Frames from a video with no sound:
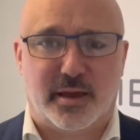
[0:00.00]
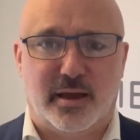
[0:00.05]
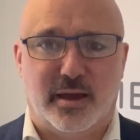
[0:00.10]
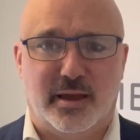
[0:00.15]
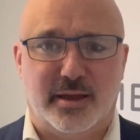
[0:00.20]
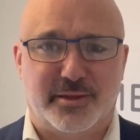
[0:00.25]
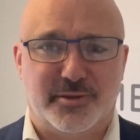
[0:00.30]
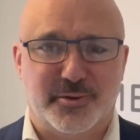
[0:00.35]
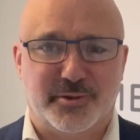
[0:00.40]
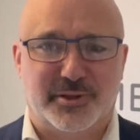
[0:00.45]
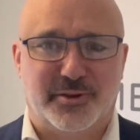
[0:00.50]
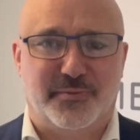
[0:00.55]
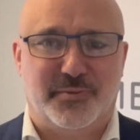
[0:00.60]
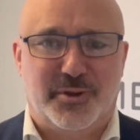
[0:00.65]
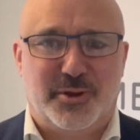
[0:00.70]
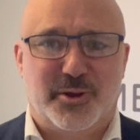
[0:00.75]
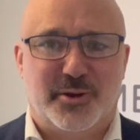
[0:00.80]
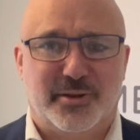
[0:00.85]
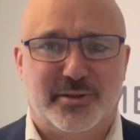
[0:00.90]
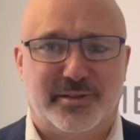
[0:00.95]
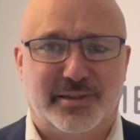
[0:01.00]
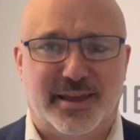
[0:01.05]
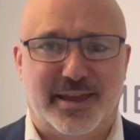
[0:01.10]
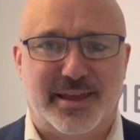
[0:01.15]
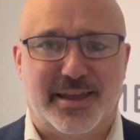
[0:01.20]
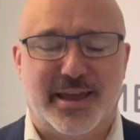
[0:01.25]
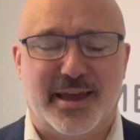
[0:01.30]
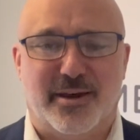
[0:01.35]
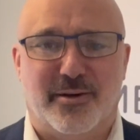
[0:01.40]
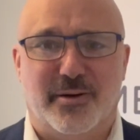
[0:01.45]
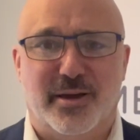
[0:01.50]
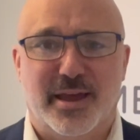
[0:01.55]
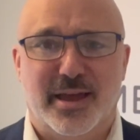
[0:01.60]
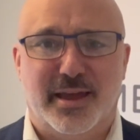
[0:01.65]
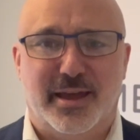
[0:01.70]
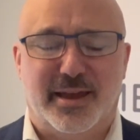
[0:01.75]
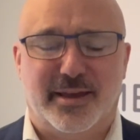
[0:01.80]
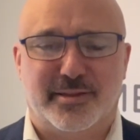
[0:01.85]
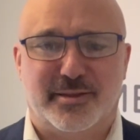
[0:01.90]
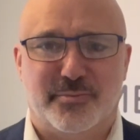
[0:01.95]
It's not something you can take out
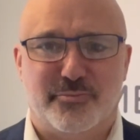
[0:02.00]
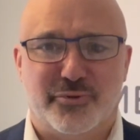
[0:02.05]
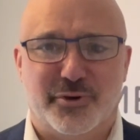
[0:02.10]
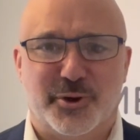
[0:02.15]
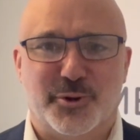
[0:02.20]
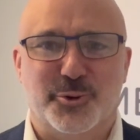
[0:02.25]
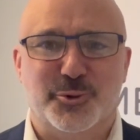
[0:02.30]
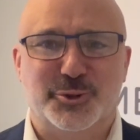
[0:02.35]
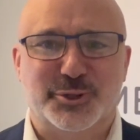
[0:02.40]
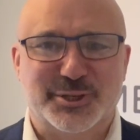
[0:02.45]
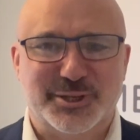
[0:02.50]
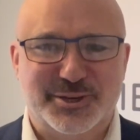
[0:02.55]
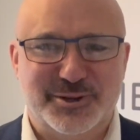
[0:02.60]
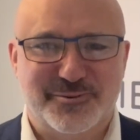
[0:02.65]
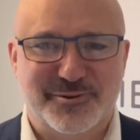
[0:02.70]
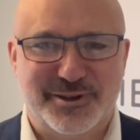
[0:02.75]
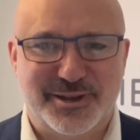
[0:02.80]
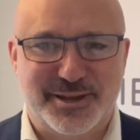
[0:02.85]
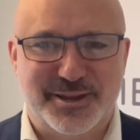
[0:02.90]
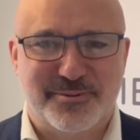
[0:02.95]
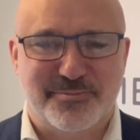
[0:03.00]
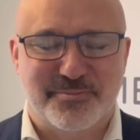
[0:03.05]
as a precautionary